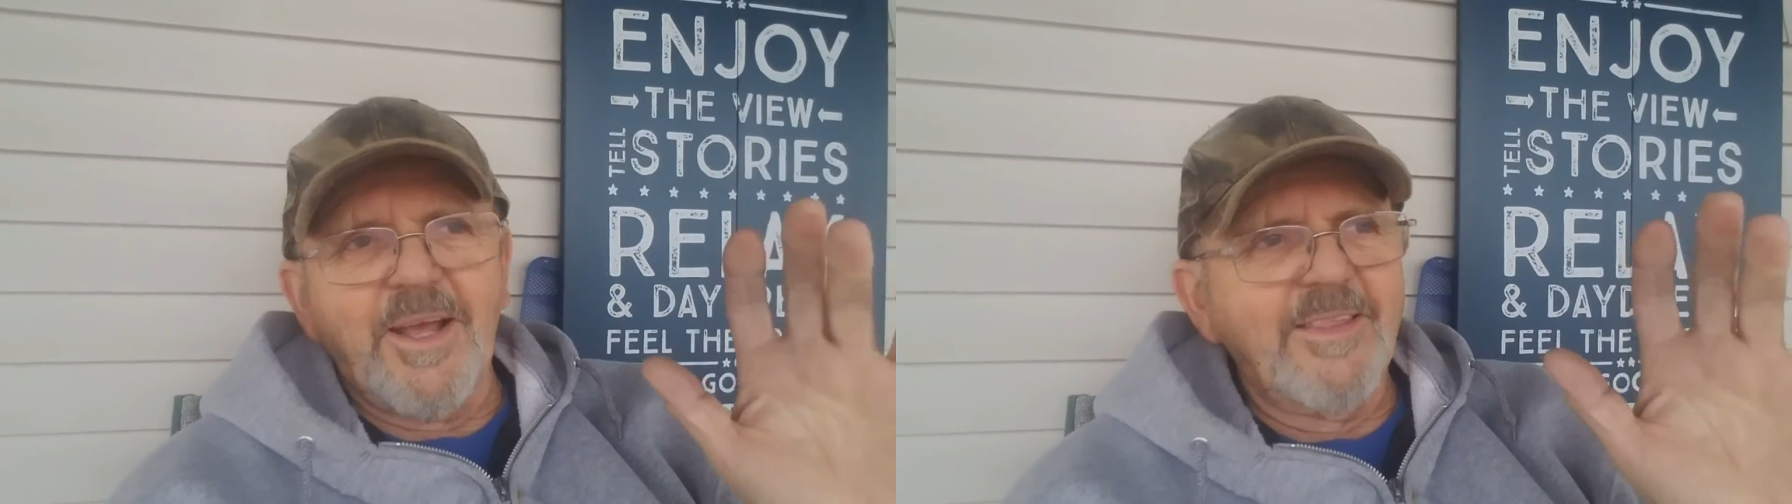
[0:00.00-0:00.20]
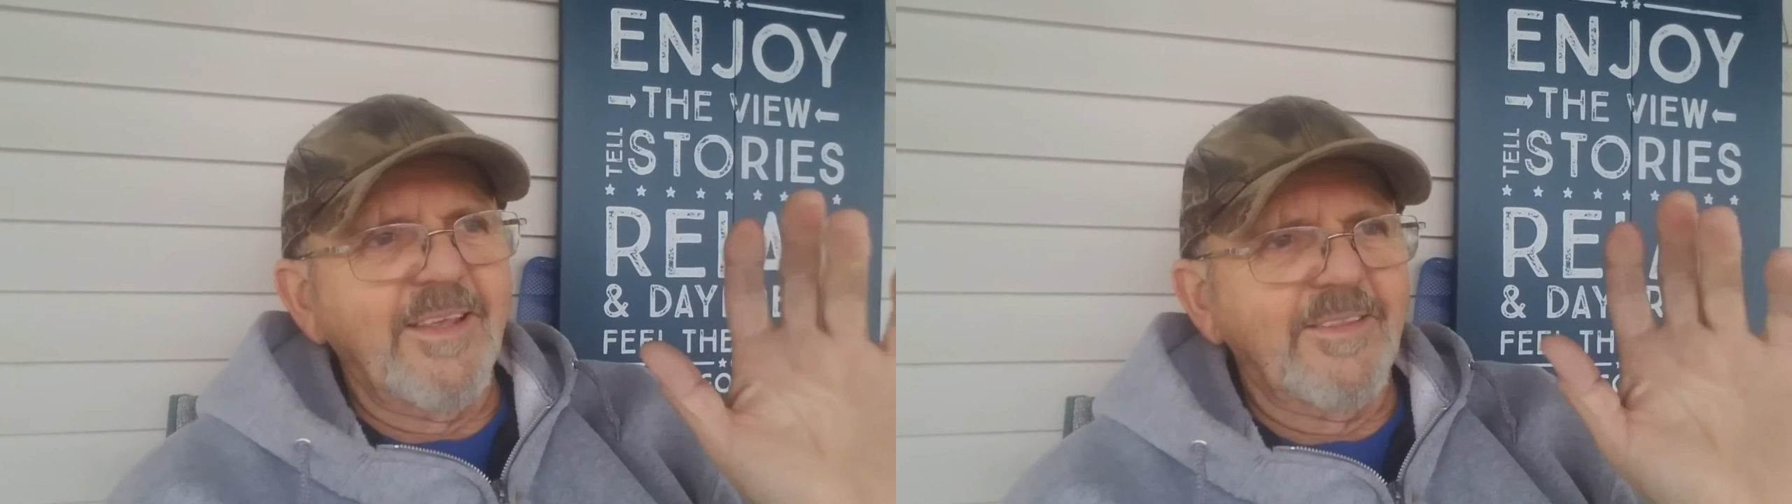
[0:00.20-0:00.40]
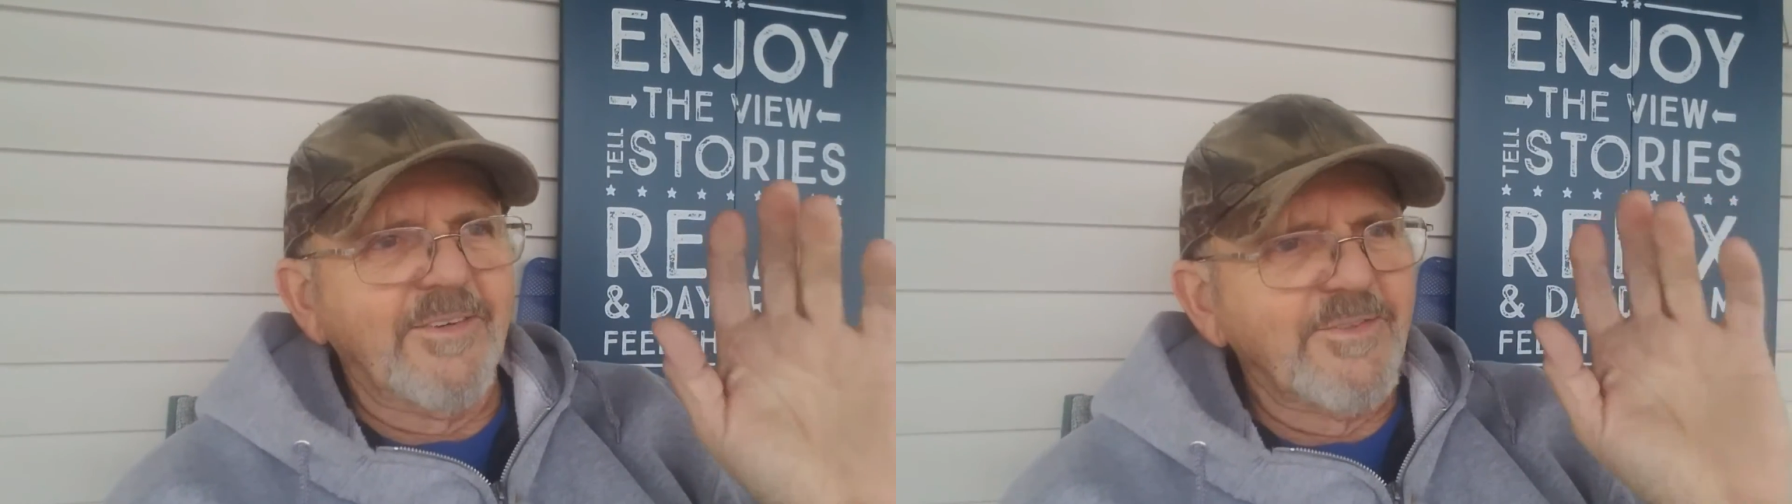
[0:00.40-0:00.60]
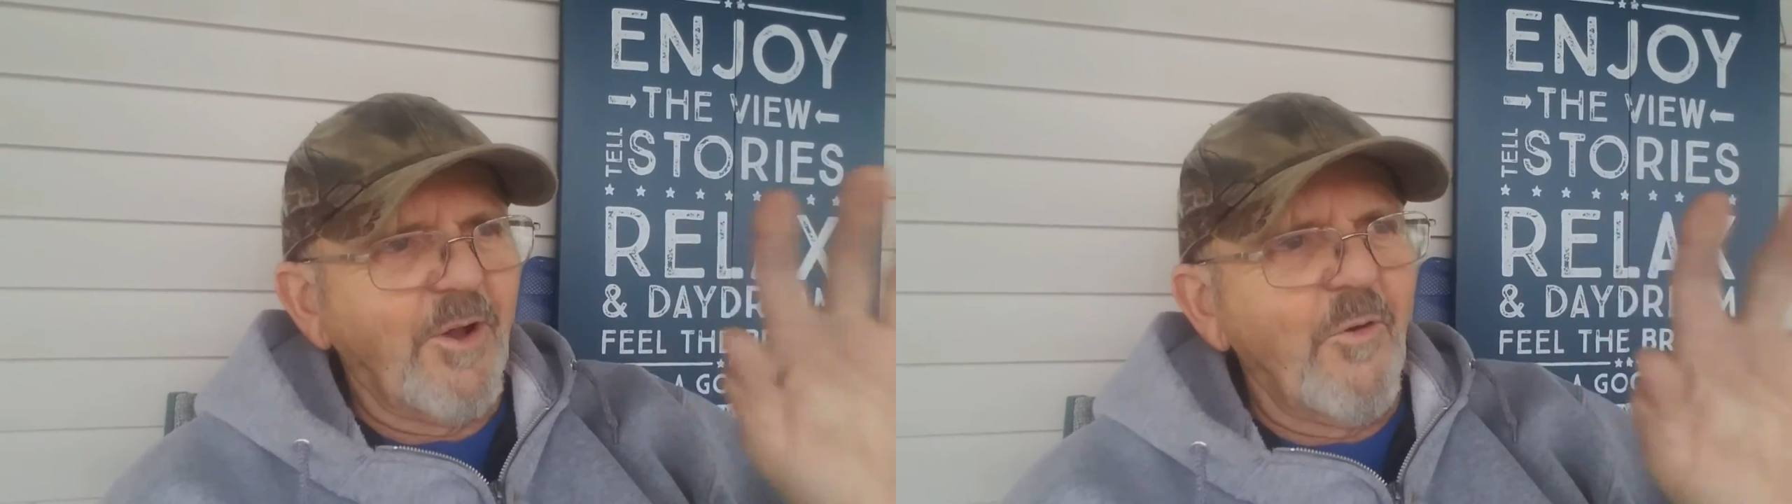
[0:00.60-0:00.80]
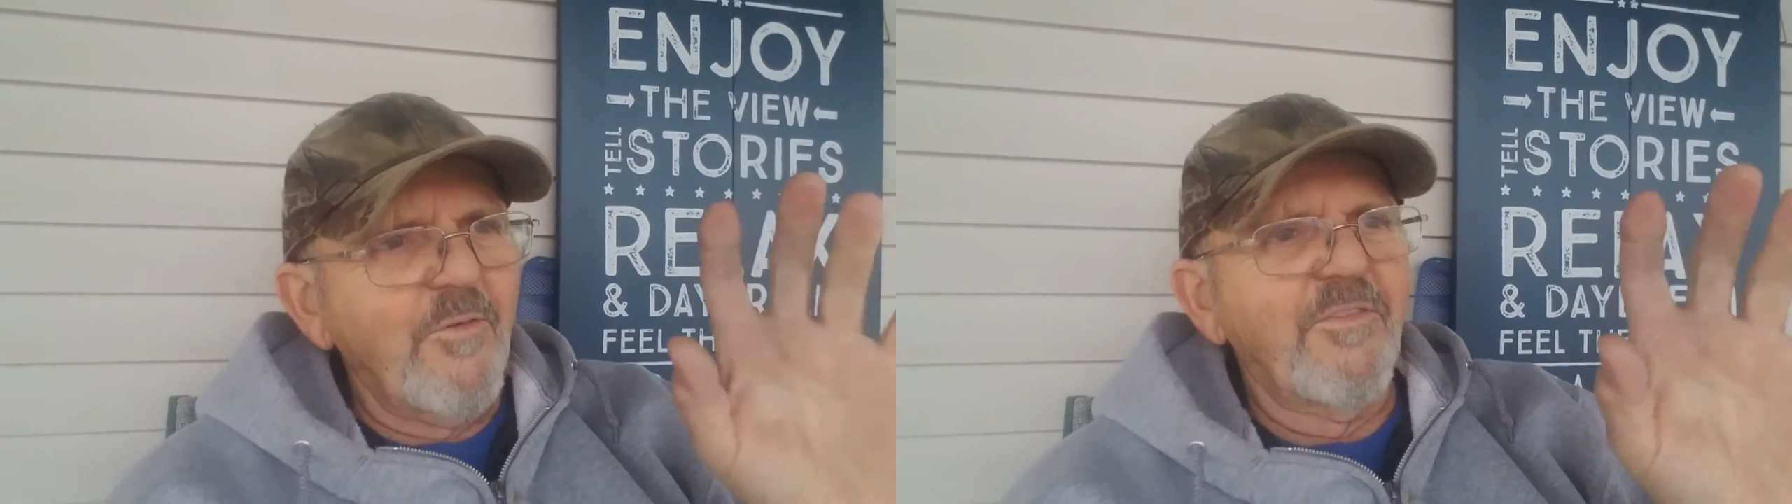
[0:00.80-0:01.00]
I think they're
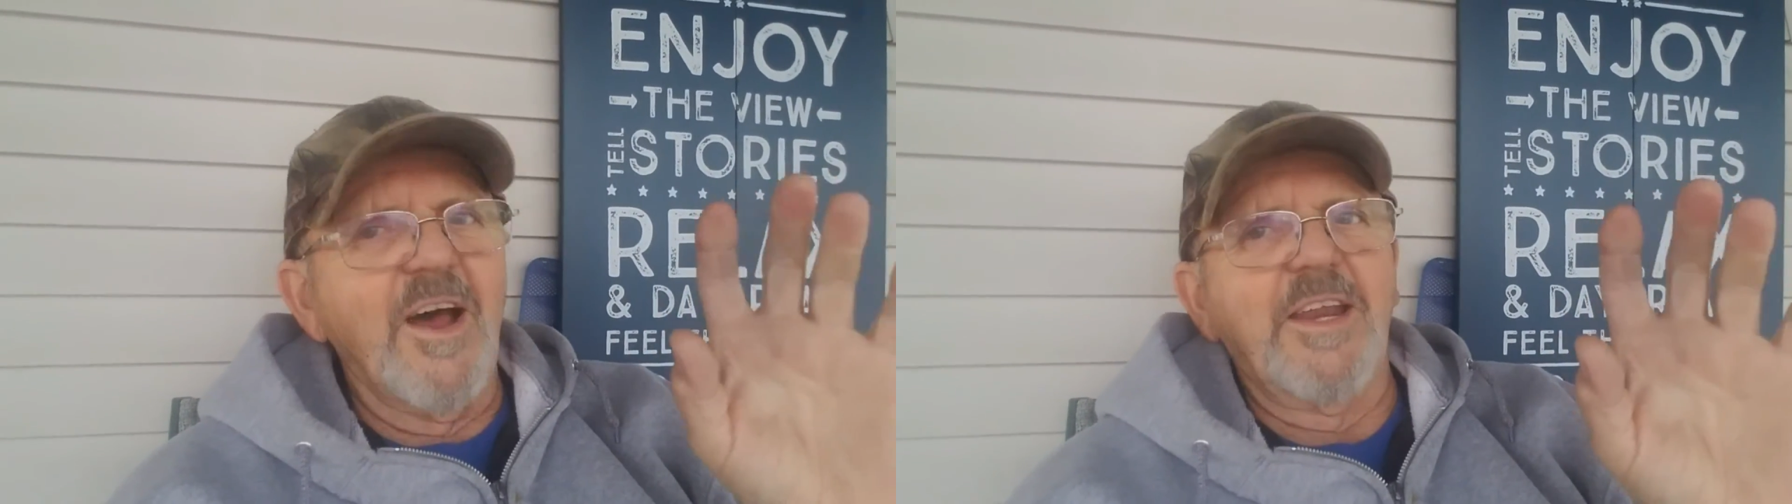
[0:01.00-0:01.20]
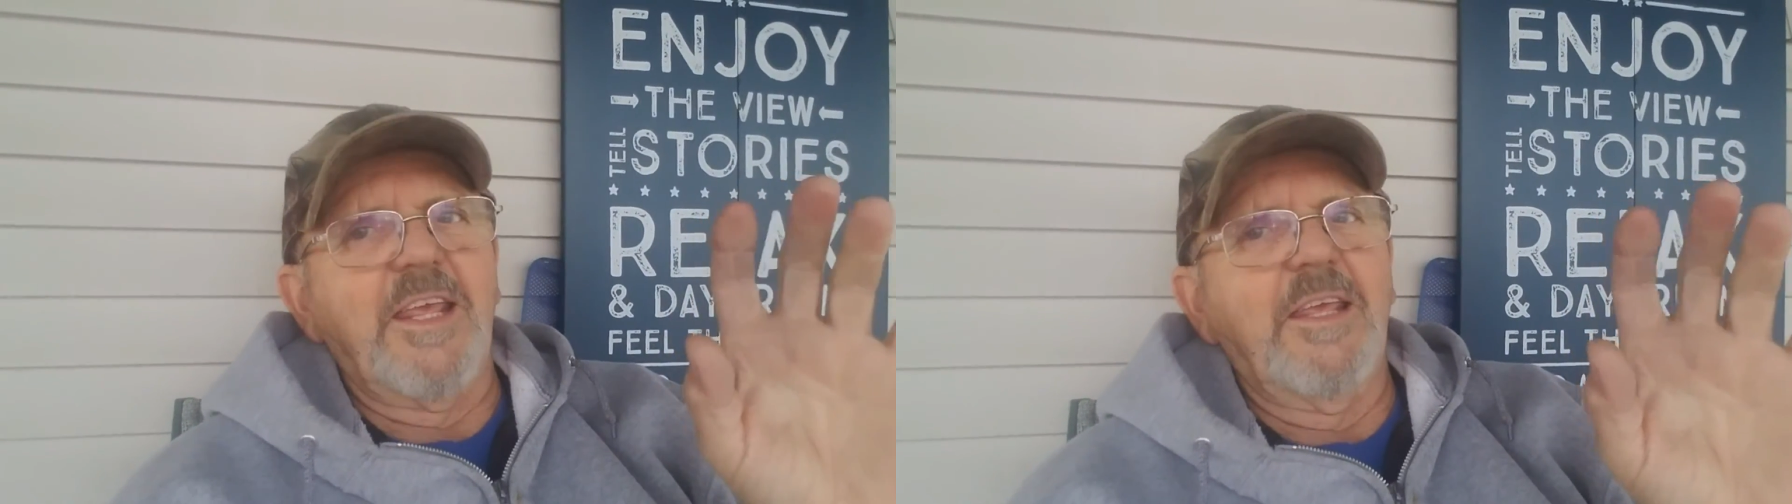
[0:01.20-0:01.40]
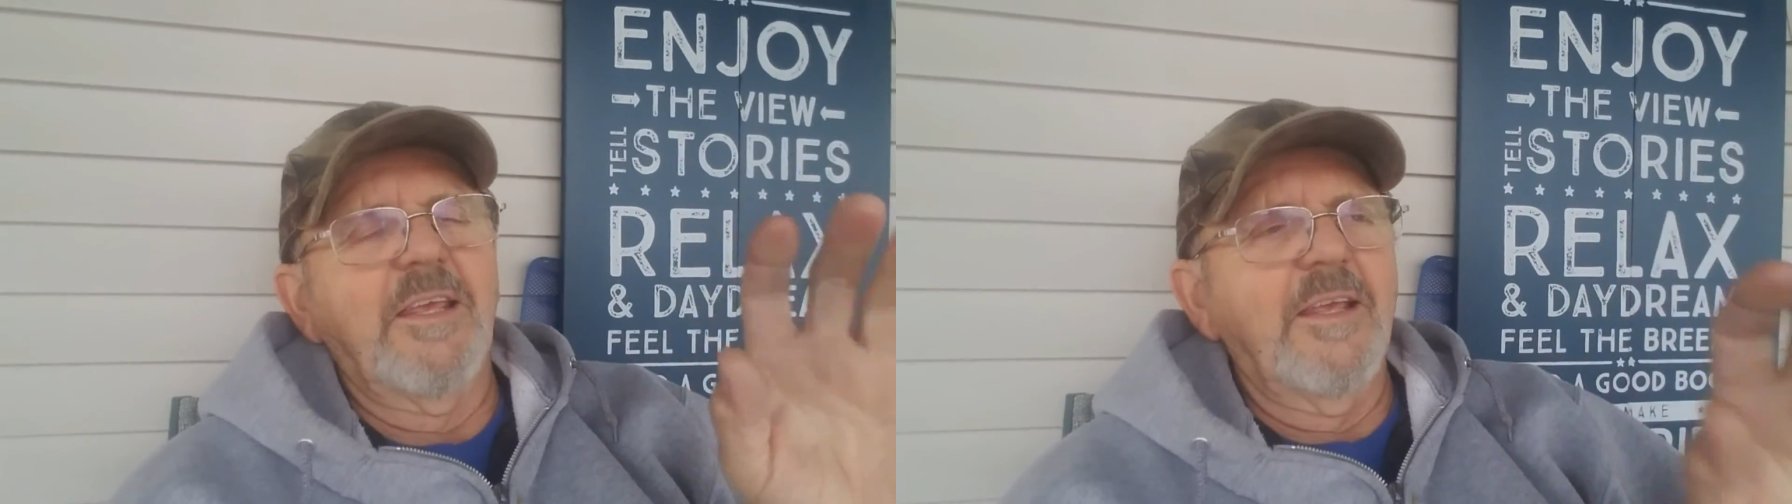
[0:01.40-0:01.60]
so funny,